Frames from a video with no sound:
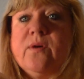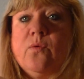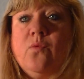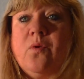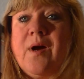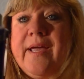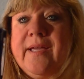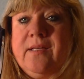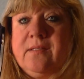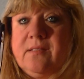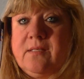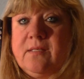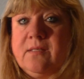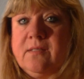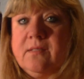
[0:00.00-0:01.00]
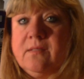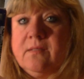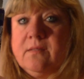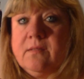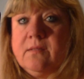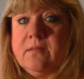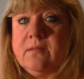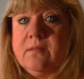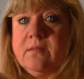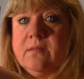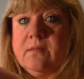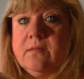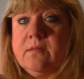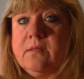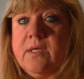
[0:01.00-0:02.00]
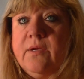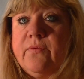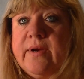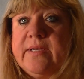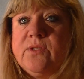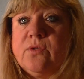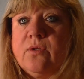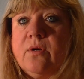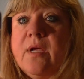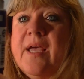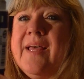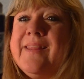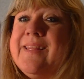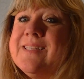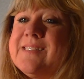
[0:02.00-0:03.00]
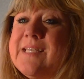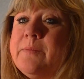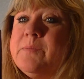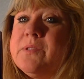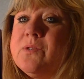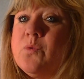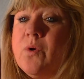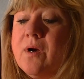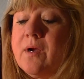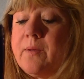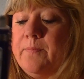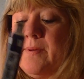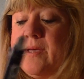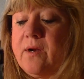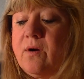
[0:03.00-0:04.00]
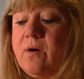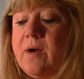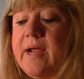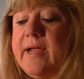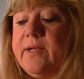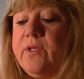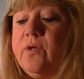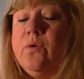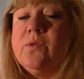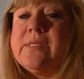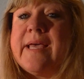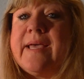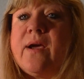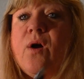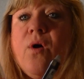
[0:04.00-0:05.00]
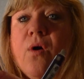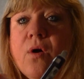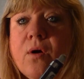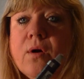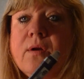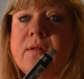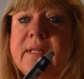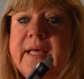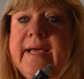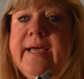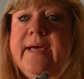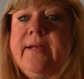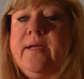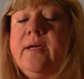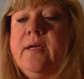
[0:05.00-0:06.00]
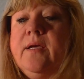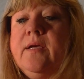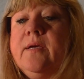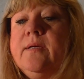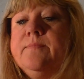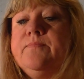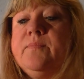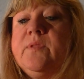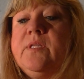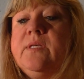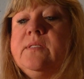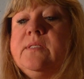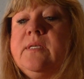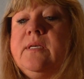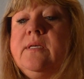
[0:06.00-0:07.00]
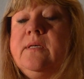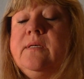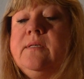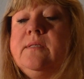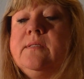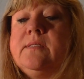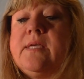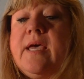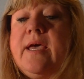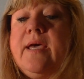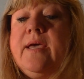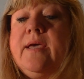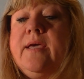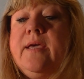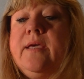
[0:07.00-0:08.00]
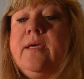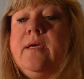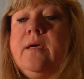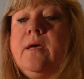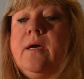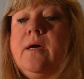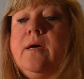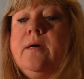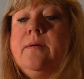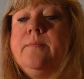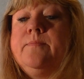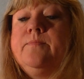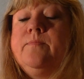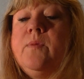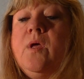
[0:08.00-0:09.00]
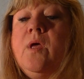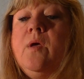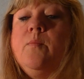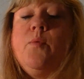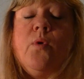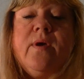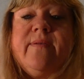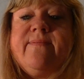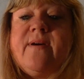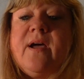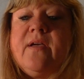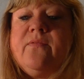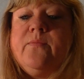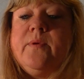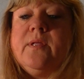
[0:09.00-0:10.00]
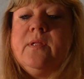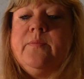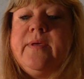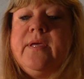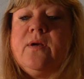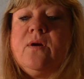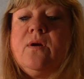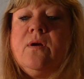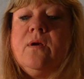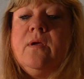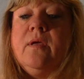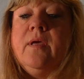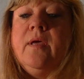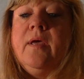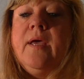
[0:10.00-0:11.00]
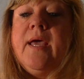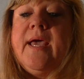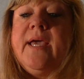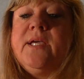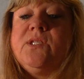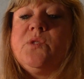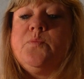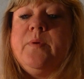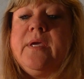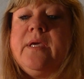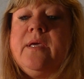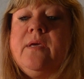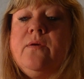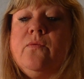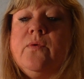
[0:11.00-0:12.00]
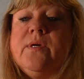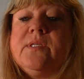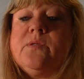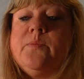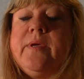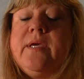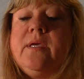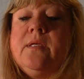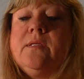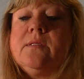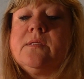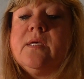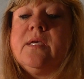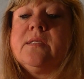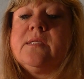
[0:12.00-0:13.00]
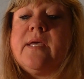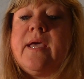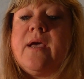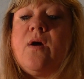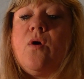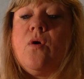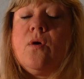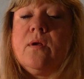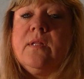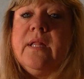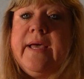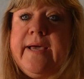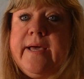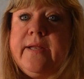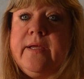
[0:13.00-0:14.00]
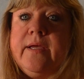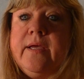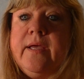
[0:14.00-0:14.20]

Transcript: a white eraser. That seems to work better, and use a hard lead. This is a 0.5 millimeter HB, which means it's a hard lead,